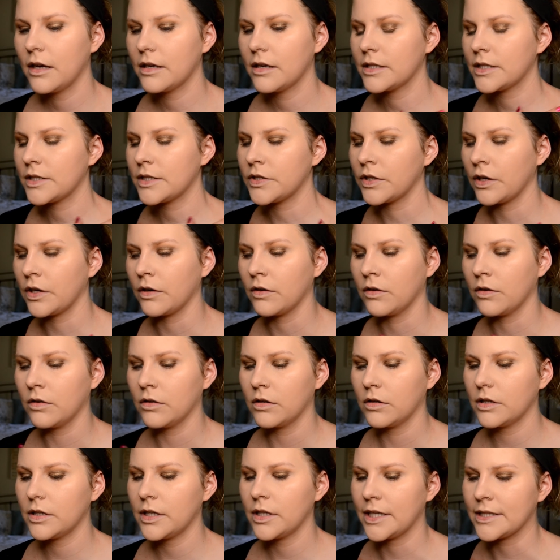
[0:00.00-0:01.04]
So
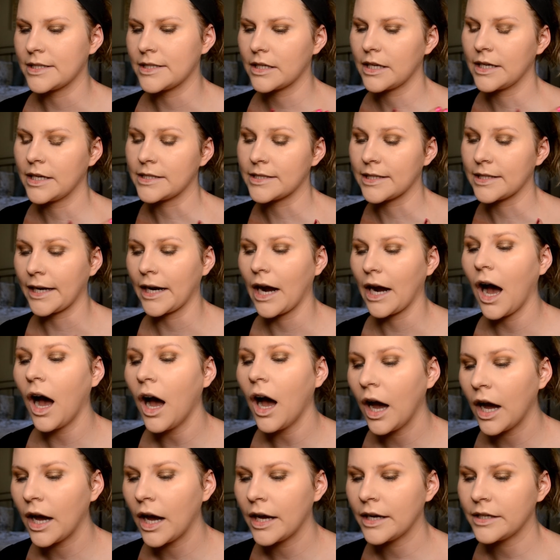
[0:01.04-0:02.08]
it's, it's like
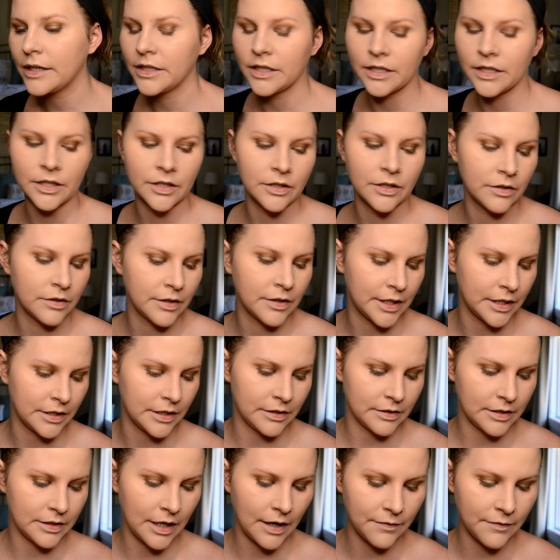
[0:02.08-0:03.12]
hot, you know,
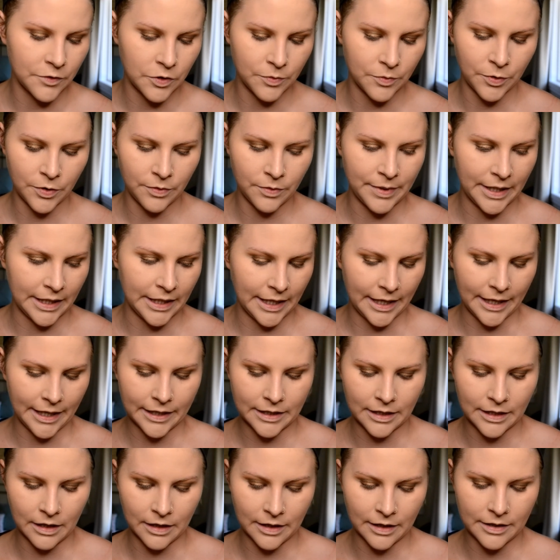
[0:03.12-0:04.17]
and comfortable, but like
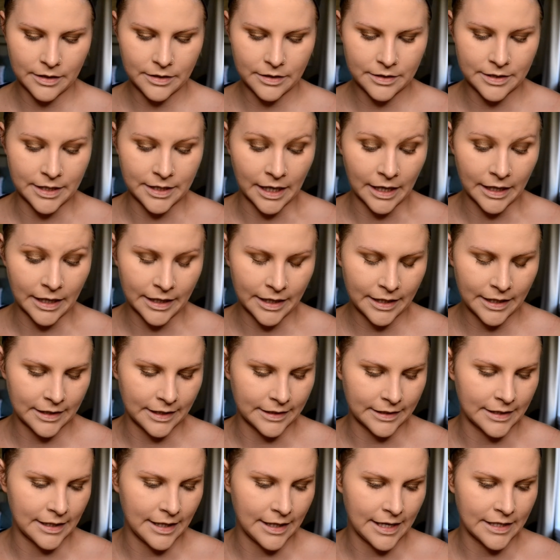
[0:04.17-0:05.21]
not dying. Like
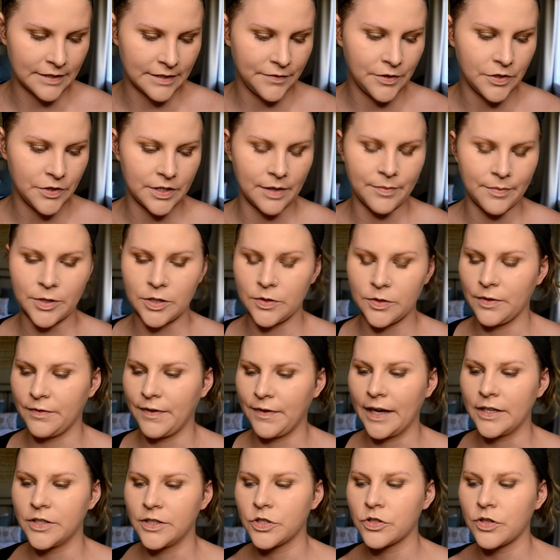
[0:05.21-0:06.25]
the last few summers we've
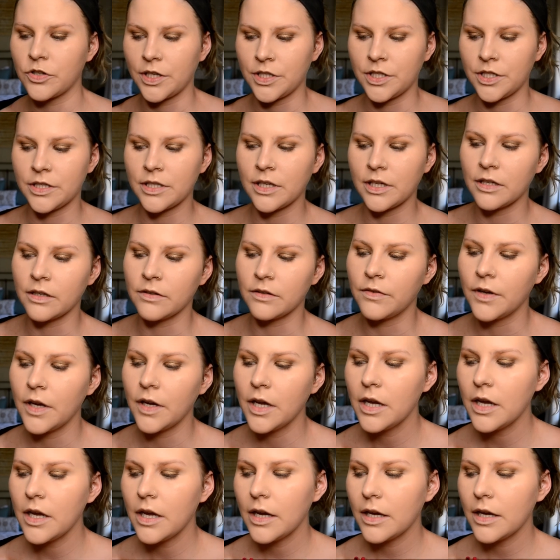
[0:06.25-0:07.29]
had stretches of
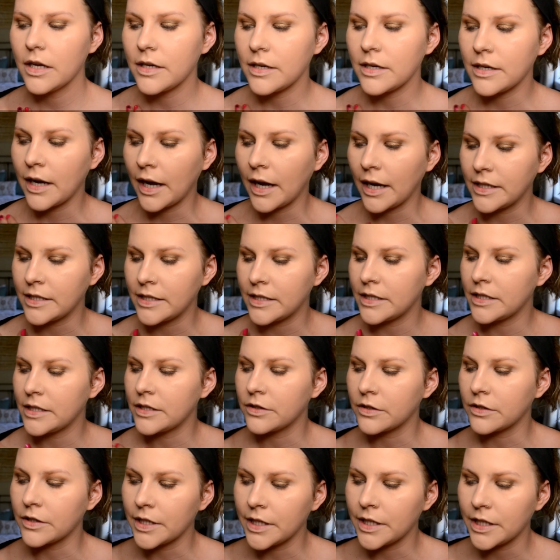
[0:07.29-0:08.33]
ninety
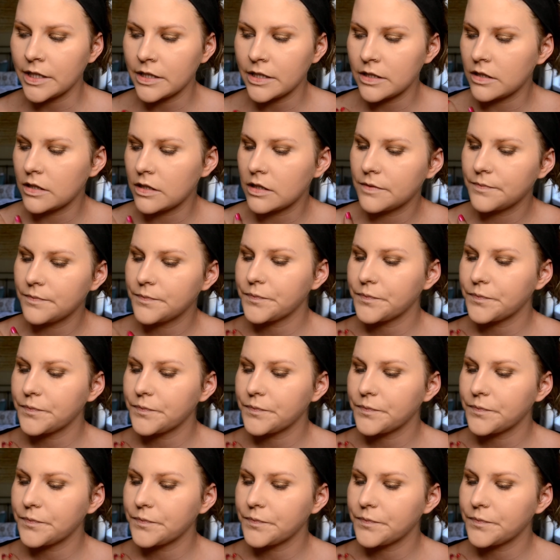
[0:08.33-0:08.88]
degrees,